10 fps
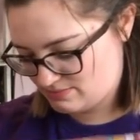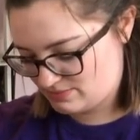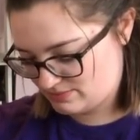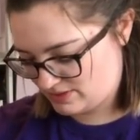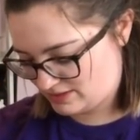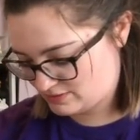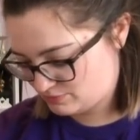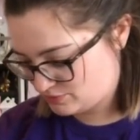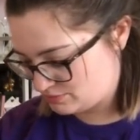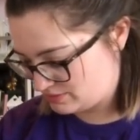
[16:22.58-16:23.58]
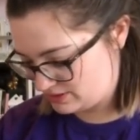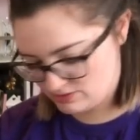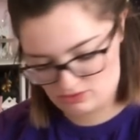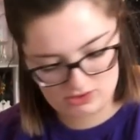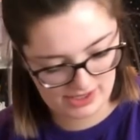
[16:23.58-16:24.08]
but that's probably
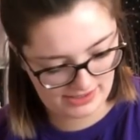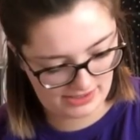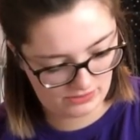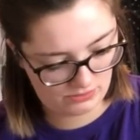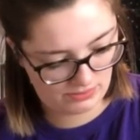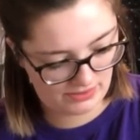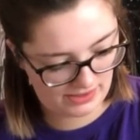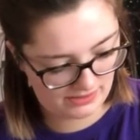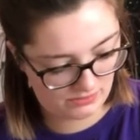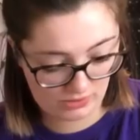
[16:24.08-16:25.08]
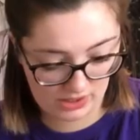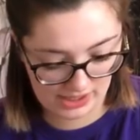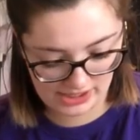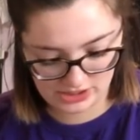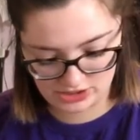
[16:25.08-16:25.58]
not ideal, but that's what I
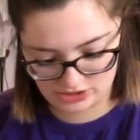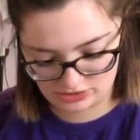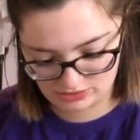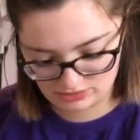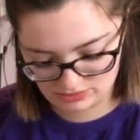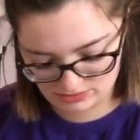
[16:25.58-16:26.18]
like to do.